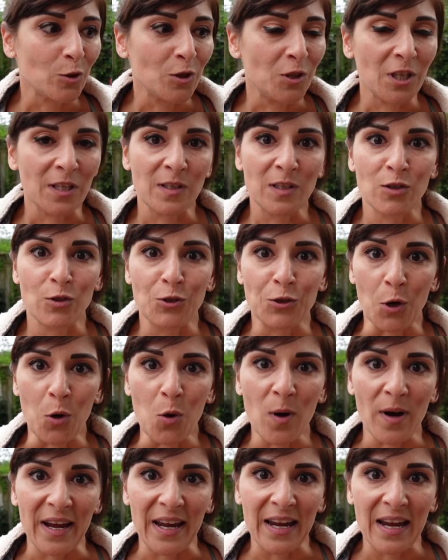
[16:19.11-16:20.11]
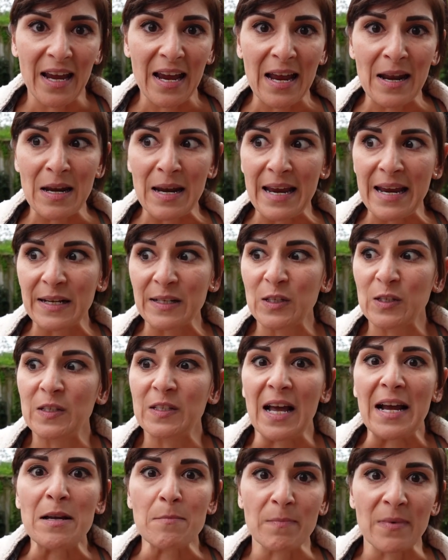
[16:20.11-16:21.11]
just joy and
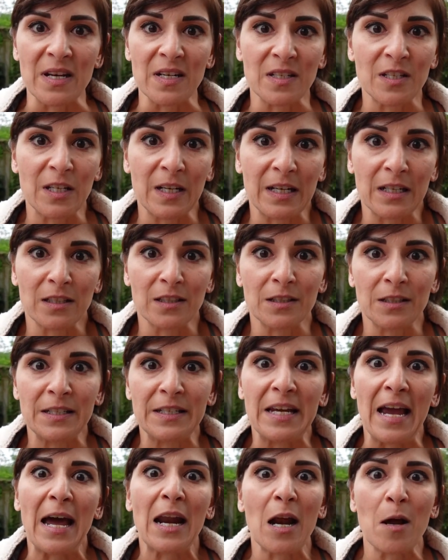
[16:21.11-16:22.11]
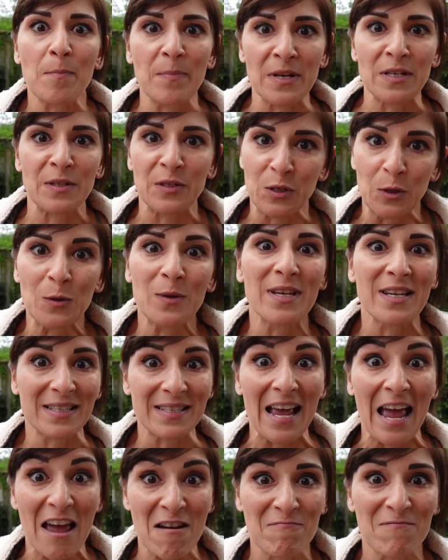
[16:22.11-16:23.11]
excitement to get up and do
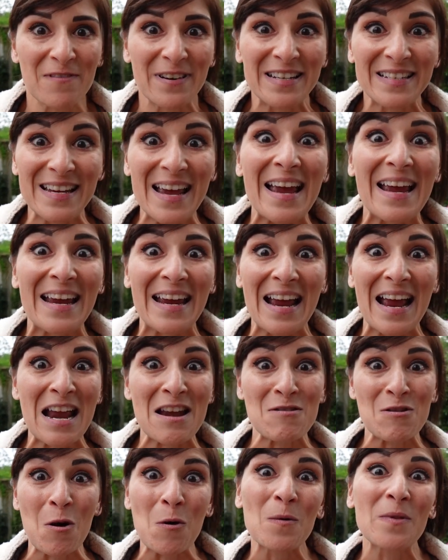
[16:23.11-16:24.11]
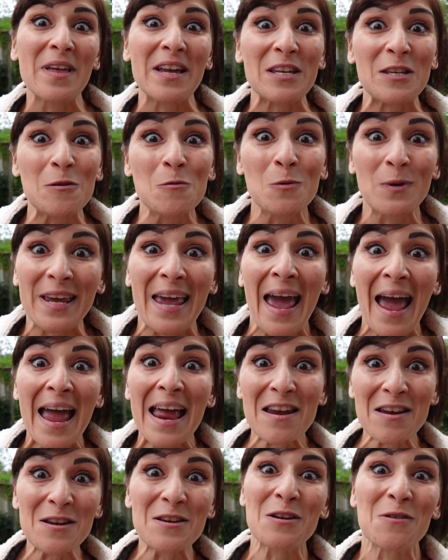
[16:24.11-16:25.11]
this every day and know that you
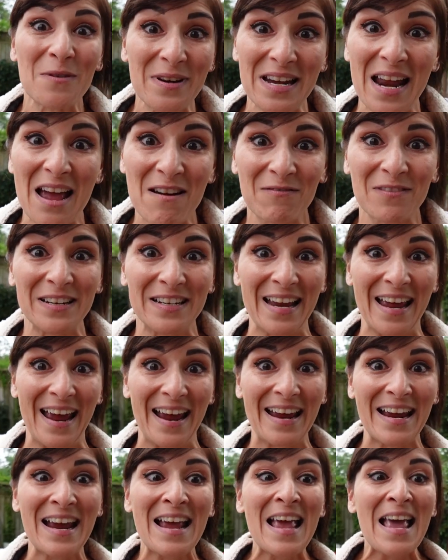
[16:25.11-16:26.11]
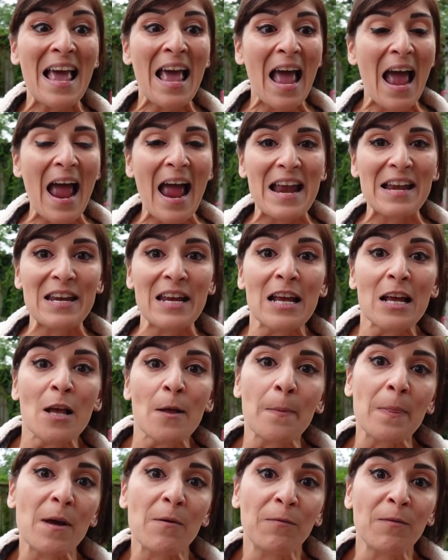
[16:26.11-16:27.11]
can do it every day. And
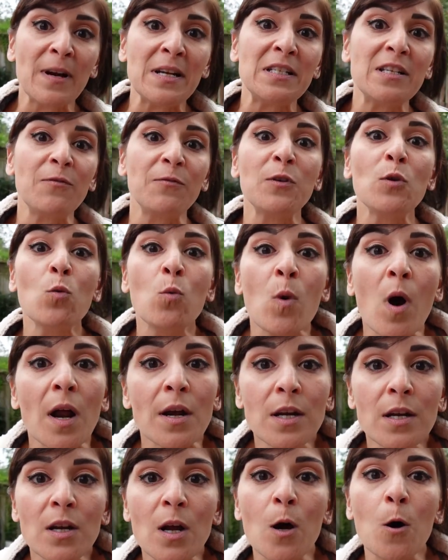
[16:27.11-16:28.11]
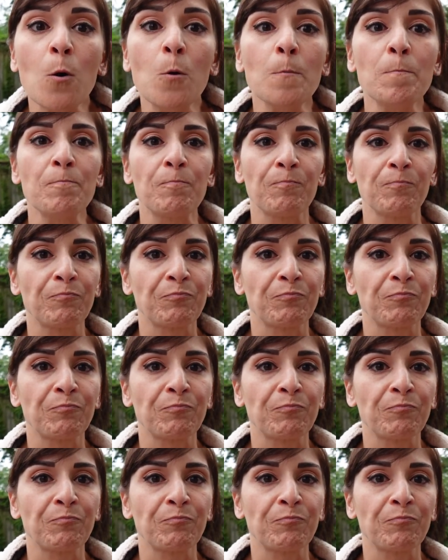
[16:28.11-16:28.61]
the friends, if you want to know,